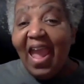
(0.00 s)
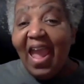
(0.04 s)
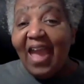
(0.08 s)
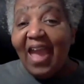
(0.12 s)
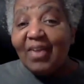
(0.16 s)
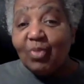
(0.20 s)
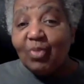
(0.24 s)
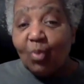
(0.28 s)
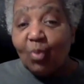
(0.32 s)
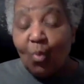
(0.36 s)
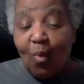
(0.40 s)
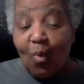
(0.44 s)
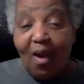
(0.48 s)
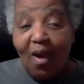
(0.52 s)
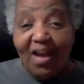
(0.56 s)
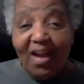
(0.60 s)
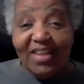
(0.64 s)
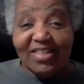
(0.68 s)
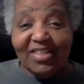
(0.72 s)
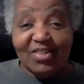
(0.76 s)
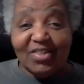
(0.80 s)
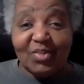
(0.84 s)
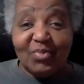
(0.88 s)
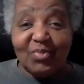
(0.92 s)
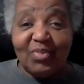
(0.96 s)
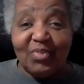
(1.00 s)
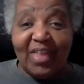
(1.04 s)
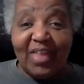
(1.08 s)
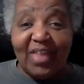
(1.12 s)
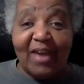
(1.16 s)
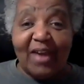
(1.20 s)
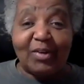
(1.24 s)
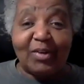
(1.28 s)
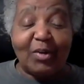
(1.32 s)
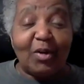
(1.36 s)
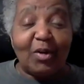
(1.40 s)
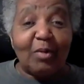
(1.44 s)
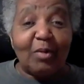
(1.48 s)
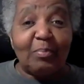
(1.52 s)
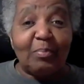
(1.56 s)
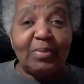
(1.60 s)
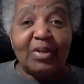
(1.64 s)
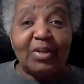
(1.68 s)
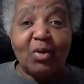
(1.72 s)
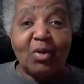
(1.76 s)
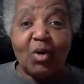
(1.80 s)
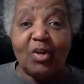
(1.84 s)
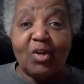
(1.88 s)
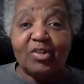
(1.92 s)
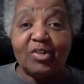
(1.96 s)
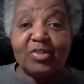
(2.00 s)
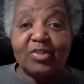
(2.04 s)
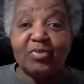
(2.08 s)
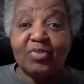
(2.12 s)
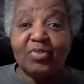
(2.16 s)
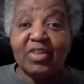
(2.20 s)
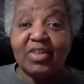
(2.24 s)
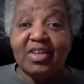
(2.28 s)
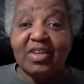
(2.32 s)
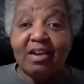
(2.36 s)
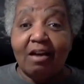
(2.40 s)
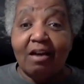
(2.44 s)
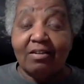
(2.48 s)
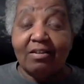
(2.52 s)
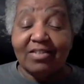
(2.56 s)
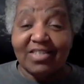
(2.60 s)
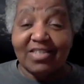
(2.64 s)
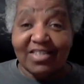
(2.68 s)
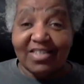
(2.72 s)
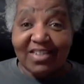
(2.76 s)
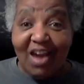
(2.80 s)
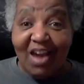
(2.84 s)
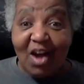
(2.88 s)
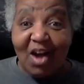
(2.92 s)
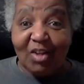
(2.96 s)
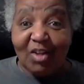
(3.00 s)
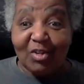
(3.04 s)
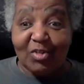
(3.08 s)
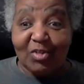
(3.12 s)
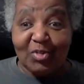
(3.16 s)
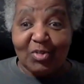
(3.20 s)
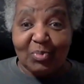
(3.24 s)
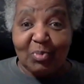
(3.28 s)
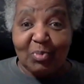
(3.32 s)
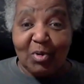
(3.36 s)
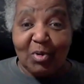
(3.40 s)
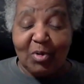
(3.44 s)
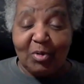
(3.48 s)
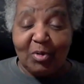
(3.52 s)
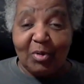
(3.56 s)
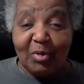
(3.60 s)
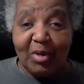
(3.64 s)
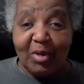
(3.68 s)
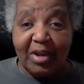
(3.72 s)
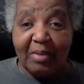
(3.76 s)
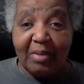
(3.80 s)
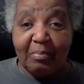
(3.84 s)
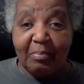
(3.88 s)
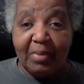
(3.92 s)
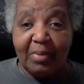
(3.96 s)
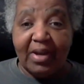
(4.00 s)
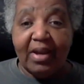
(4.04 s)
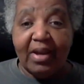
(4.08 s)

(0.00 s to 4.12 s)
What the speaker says: and the whys of that are because of the Young Scholars Program,